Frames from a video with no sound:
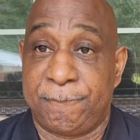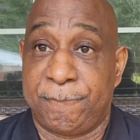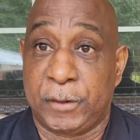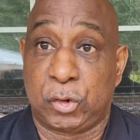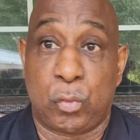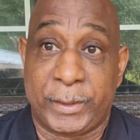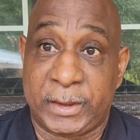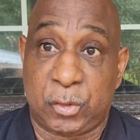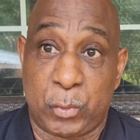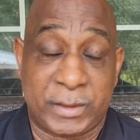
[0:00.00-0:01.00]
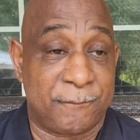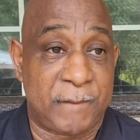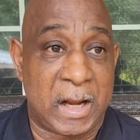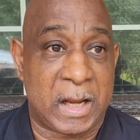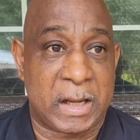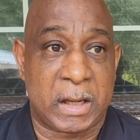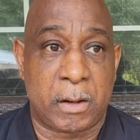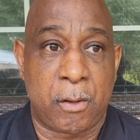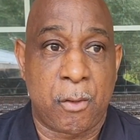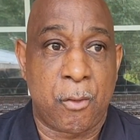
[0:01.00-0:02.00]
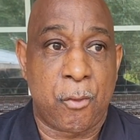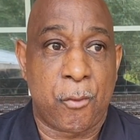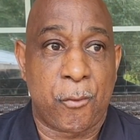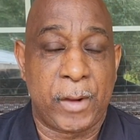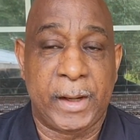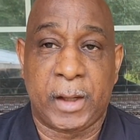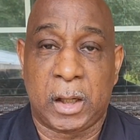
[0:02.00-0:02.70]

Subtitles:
for 2025. And